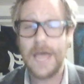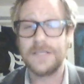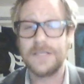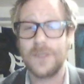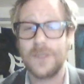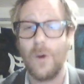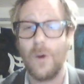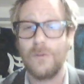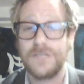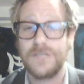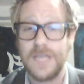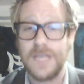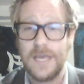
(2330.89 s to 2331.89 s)
And so what
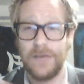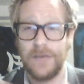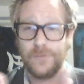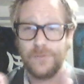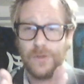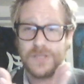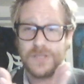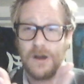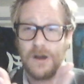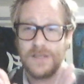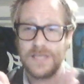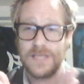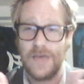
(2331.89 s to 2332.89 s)
we're seeing is we're
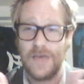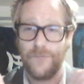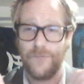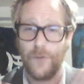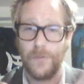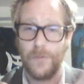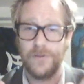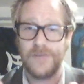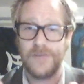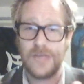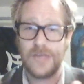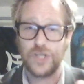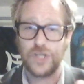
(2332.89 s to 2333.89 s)
starting to see that
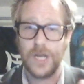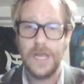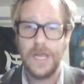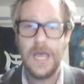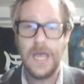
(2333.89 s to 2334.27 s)
formalization.